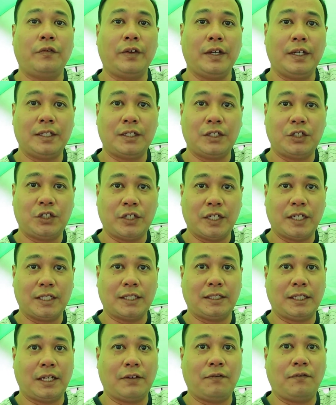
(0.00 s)
is
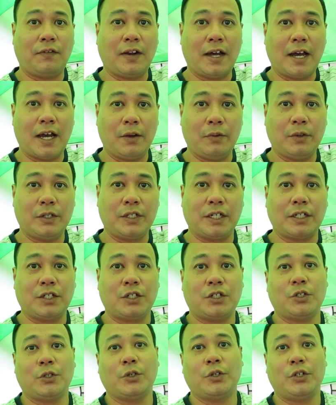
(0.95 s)
just that fly which I
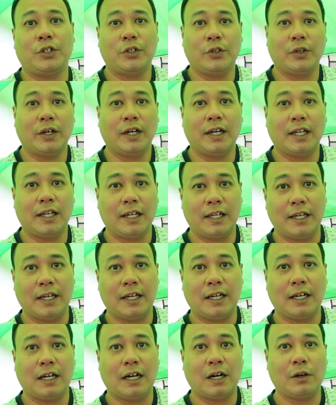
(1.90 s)
showed you
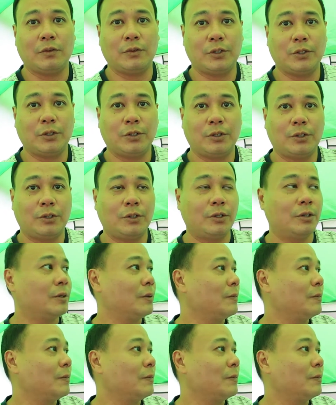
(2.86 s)
earlier outdoor